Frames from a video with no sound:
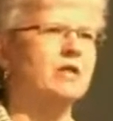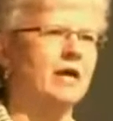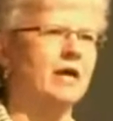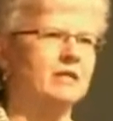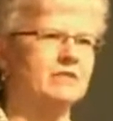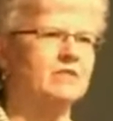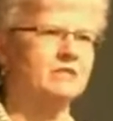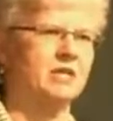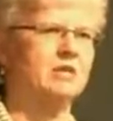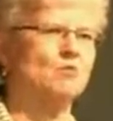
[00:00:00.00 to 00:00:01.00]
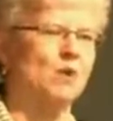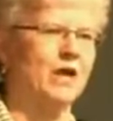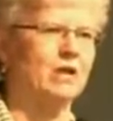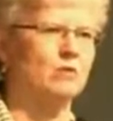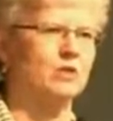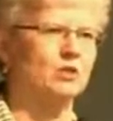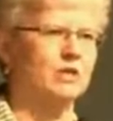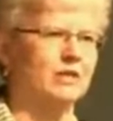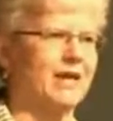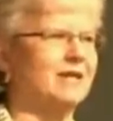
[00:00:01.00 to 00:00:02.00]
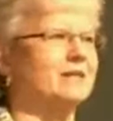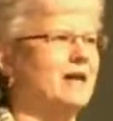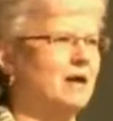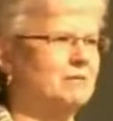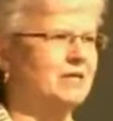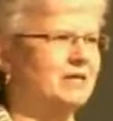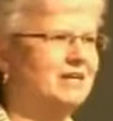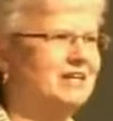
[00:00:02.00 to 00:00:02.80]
at it in the same way we look at economic